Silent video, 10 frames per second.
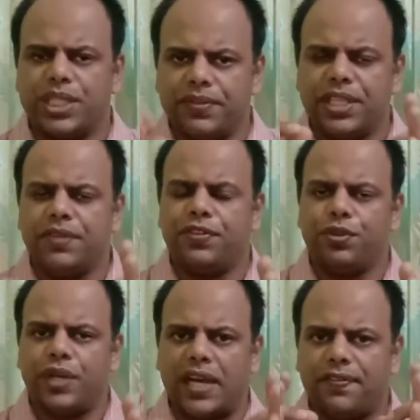even if
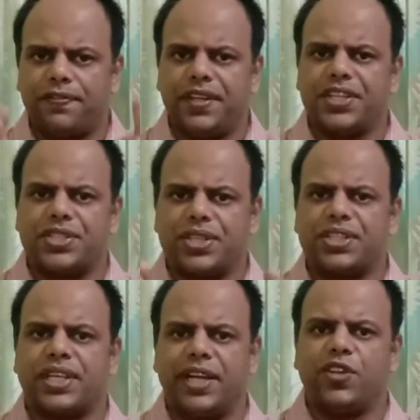you have faced such kind